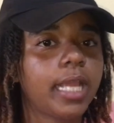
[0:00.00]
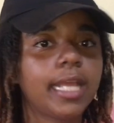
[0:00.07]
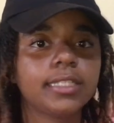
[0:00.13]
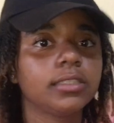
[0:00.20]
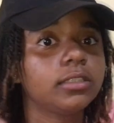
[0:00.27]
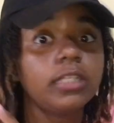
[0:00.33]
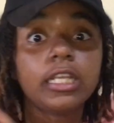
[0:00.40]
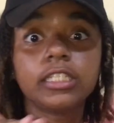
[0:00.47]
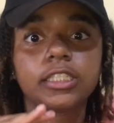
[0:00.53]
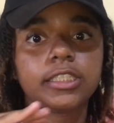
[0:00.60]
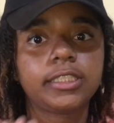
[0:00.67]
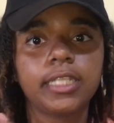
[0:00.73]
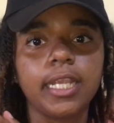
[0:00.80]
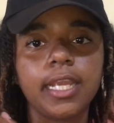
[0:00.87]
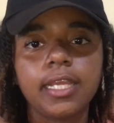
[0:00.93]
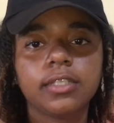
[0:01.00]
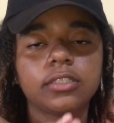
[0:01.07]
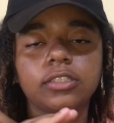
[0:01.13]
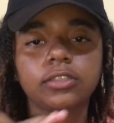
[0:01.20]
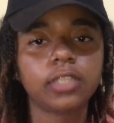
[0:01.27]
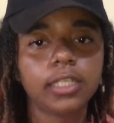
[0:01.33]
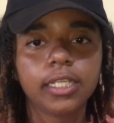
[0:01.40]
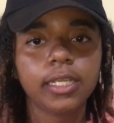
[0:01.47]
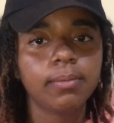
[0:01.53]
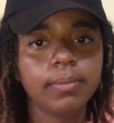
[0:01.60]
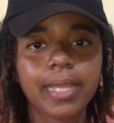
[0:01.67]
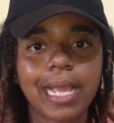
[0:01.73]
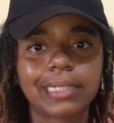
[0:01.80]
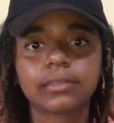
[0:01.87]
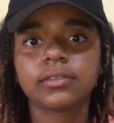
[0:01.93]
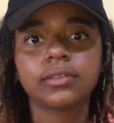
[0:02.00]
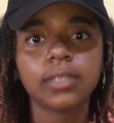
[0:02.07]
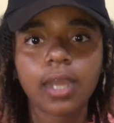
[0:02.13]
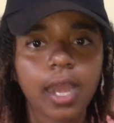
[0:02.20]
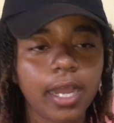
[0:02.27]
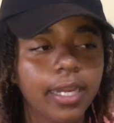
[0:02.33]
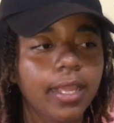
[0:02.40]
And she ain't studying me at all.